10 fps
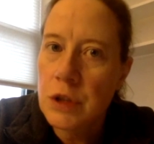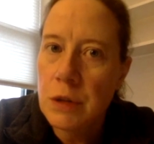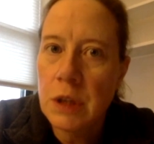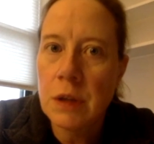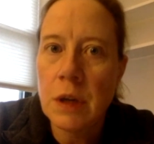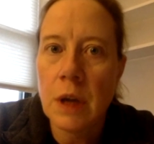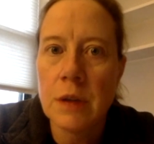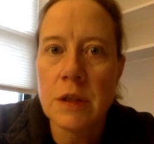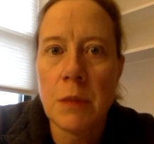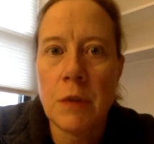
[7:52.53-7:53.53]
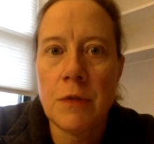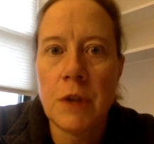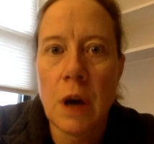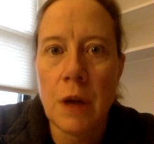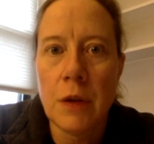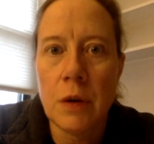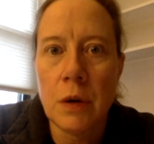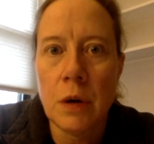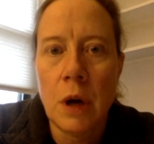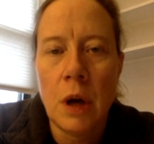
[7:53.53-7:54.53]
union and some of the other